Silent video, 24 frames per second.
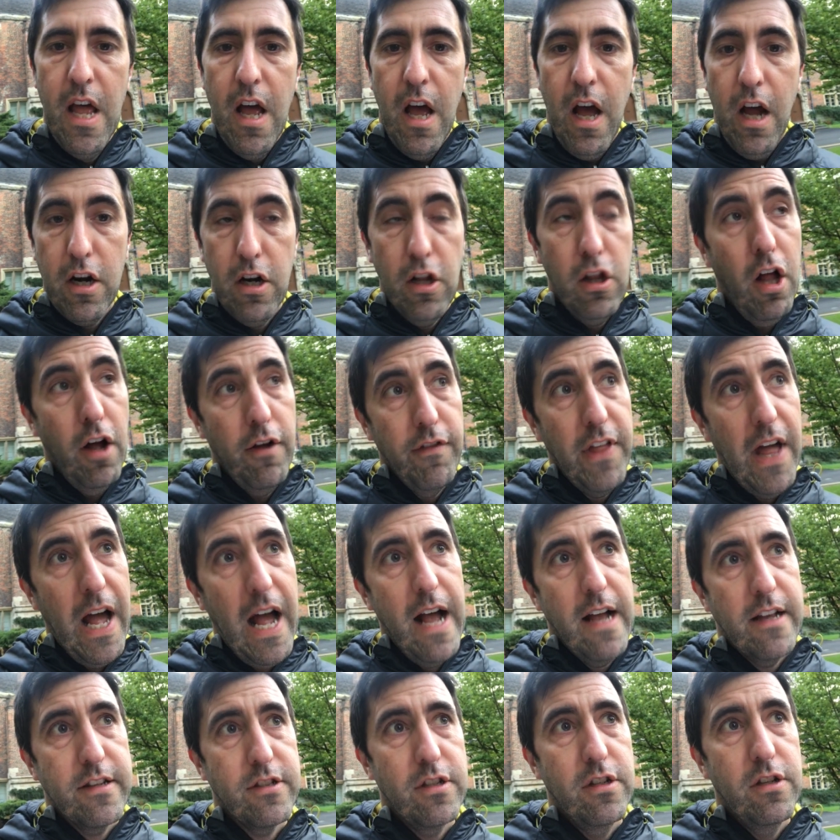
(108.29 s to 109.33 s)
And a lot of that
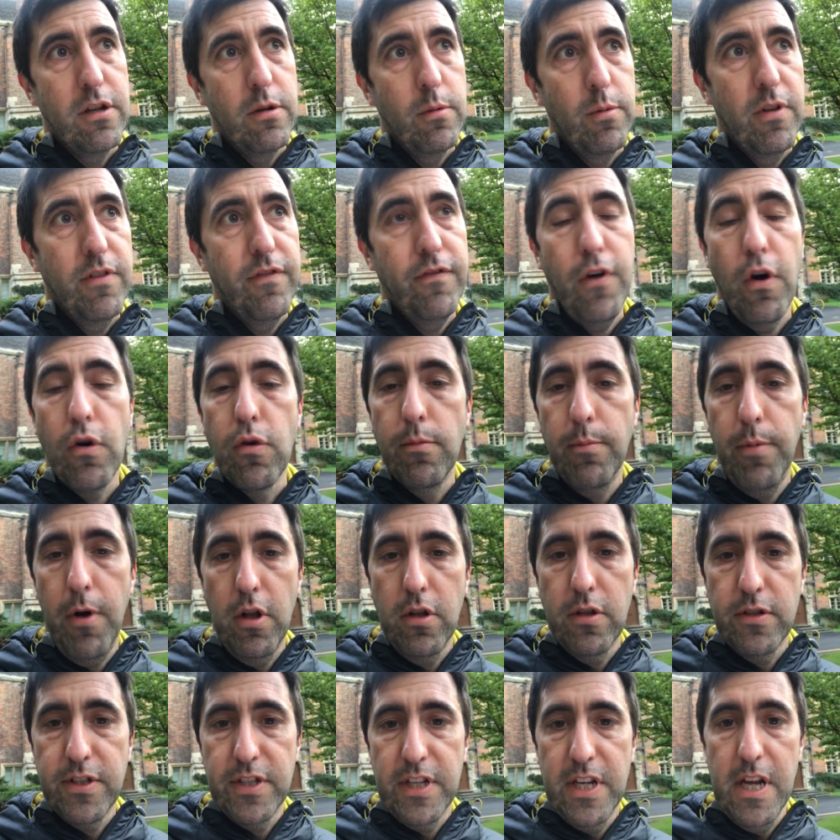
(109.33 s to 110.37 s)
has to do with foreign
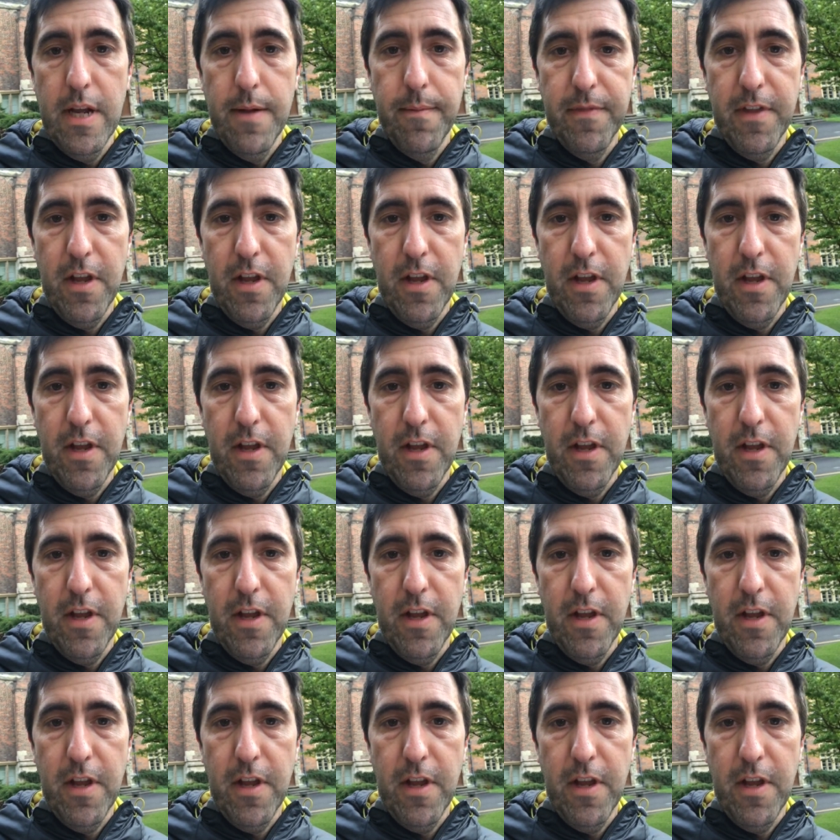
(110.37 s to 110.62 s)
policy.